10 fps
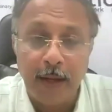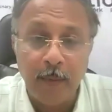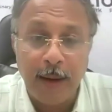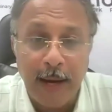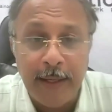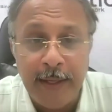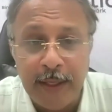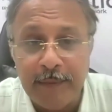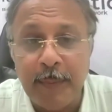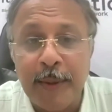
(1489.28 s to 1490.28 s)
now I
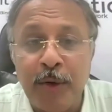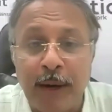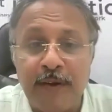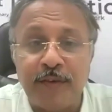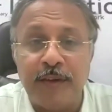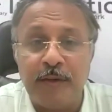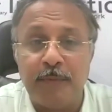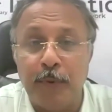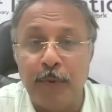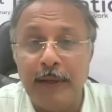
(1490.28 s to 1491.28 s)
need everybody to answer
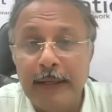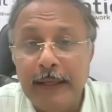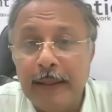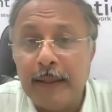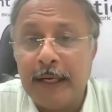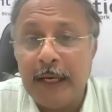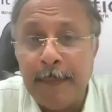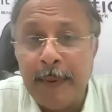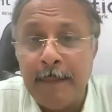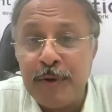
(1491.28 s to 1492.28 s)
this poll.
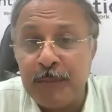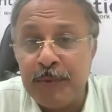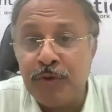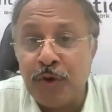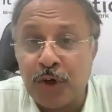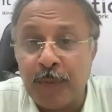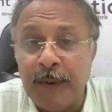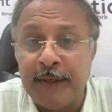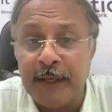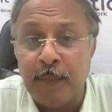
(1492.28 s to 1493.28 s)
Club membership dues
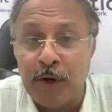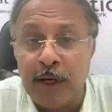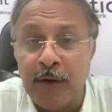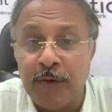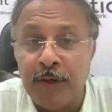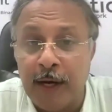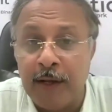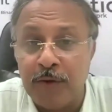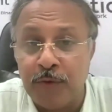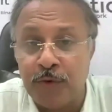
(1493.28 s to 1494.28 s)
automated model using
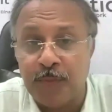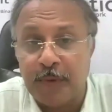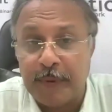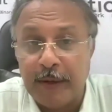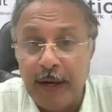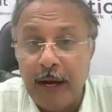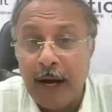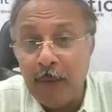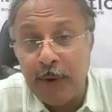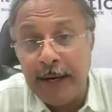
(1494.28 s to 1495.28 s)
RI zones club.
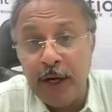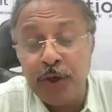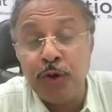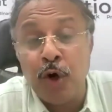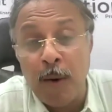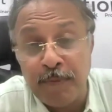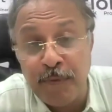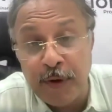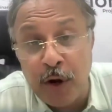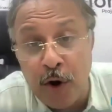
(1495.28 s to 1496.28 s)
I would like to
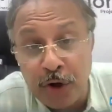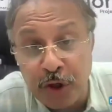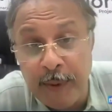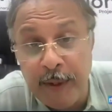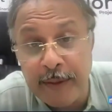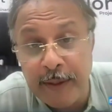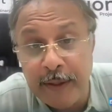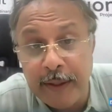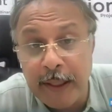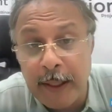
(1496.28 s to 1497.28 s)
opt for an
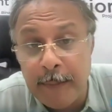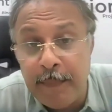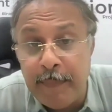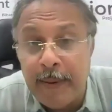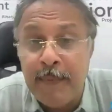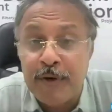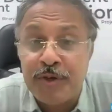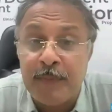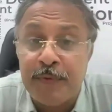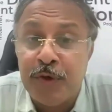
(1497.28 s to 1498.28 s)
automated club
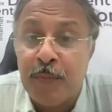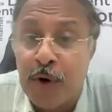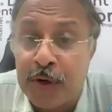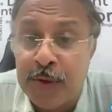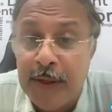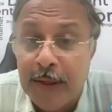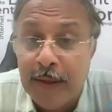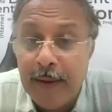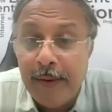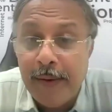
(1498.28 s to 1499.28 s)
membership due module,
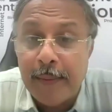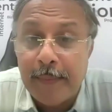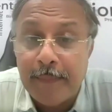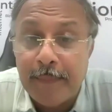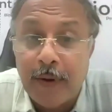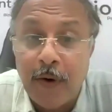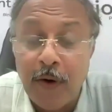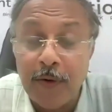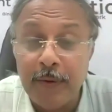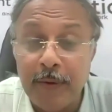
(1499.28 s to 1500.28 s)

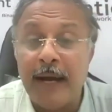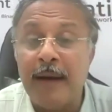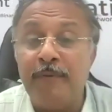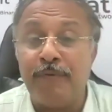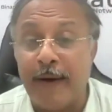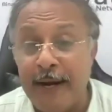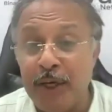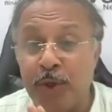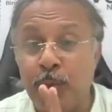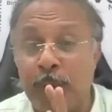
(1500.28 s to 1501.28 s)
or I'm
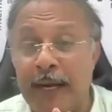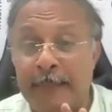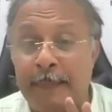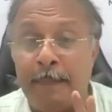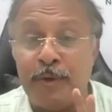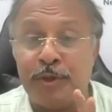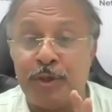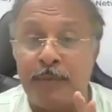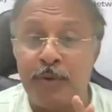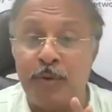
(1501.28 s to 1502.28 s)
fine to collect
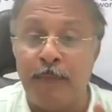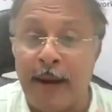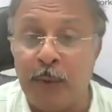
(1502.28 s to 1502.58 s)
membership due